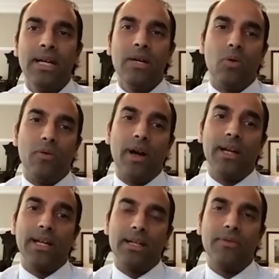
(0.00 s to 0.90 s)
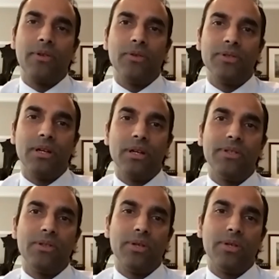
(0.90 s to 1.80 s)
or finding it difficult to
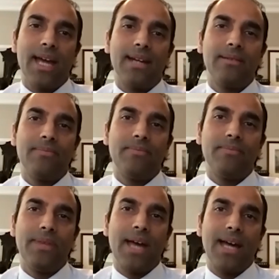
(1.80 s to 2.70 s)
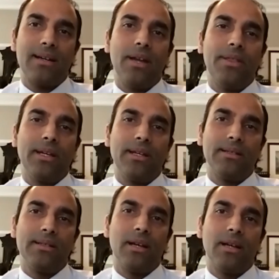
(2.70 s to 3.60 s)
service your debt, that I think
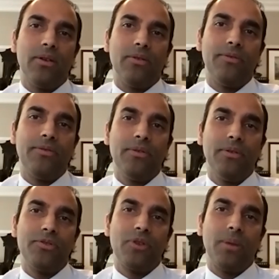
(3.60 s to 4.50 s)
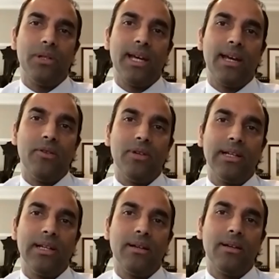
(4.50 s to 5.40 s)
is a sign of trouble ahead,
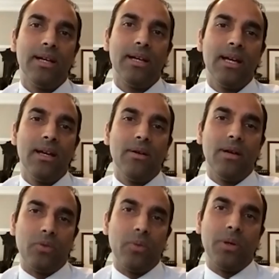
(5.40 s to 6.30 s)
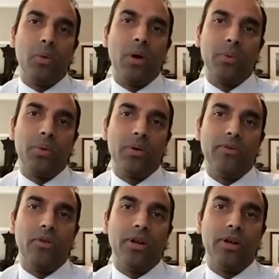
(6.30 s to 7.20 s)
really. And it would be one we would
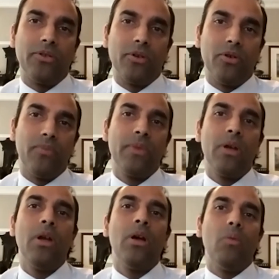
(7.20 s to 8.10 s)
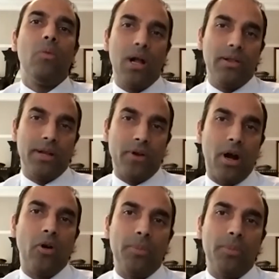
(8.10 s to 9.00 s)
avoid. So while there
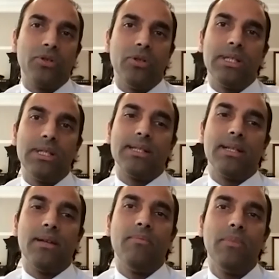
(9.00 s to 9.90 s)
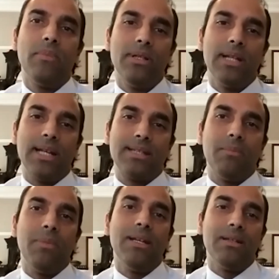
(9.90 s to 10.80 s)
are opportunities in, let's say,
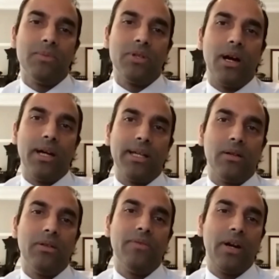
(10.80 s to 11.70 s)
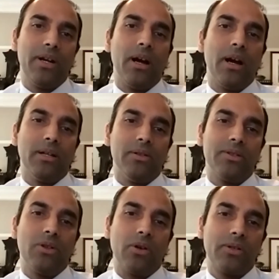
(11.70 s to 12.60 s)
medium to high yield, the very high yield
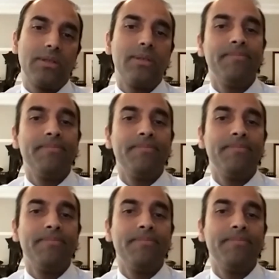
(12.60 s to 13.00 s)
stocks,